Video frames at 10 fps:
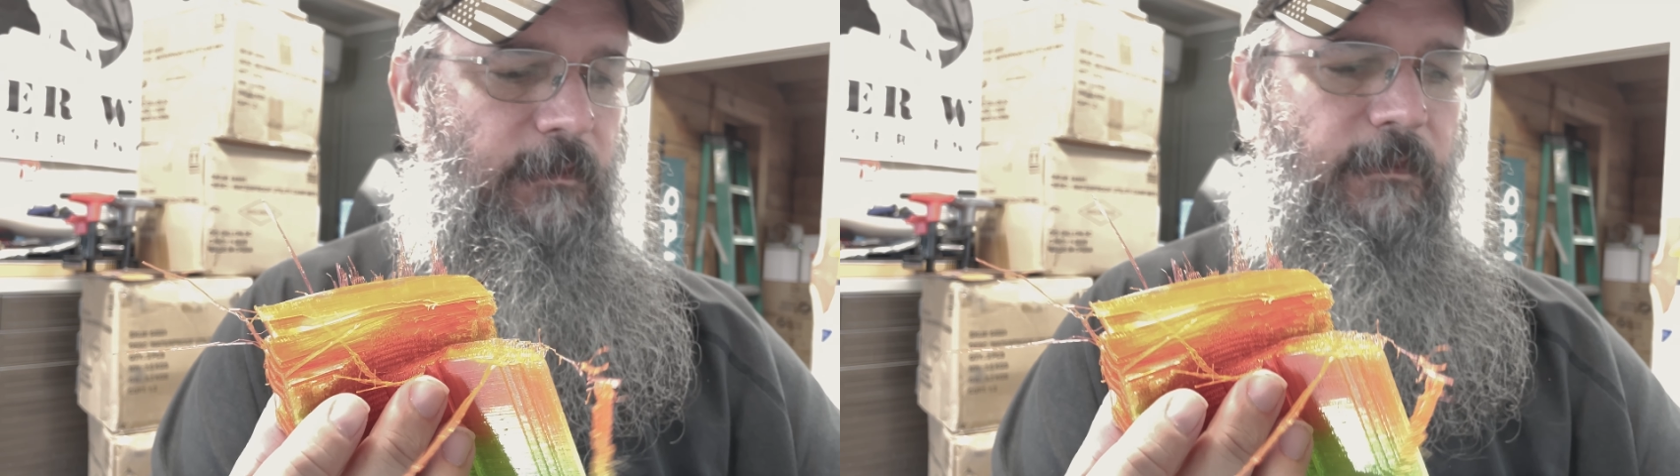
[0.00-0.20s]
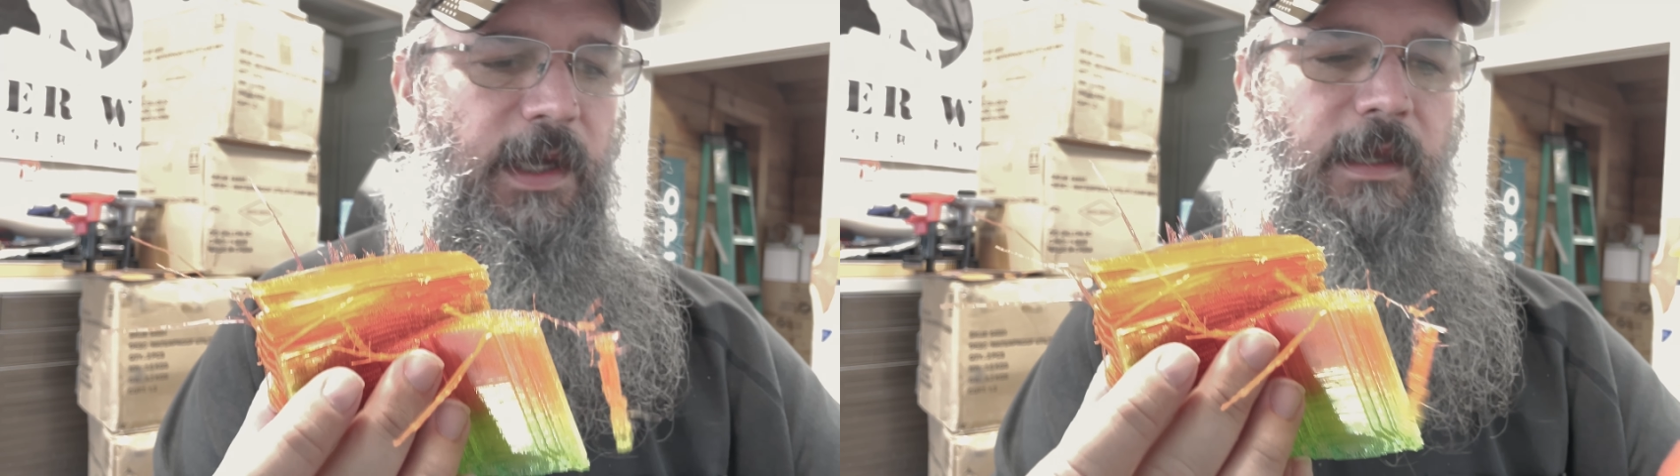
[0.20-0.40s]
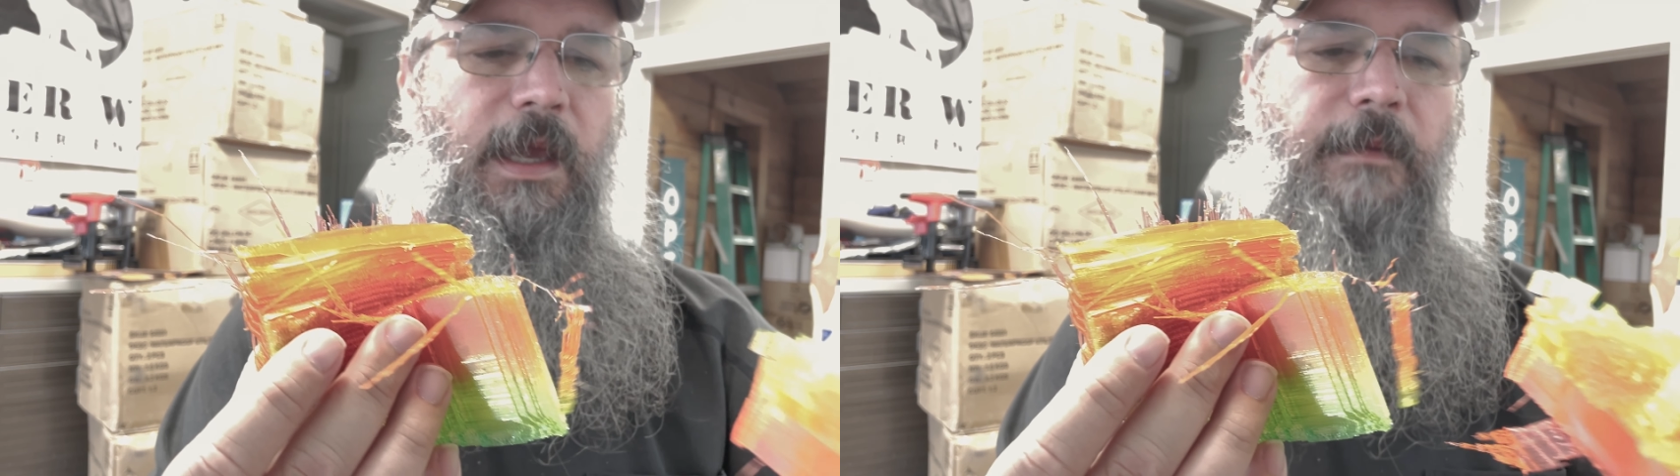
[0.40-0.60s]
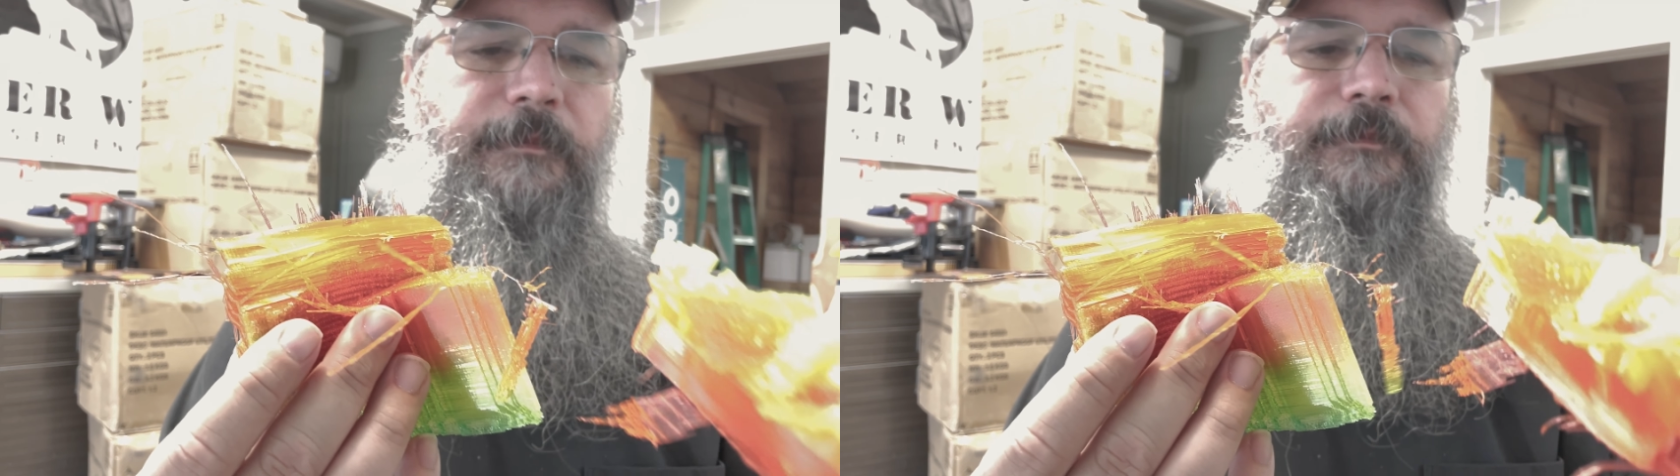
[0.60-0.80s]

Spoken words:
But yeah,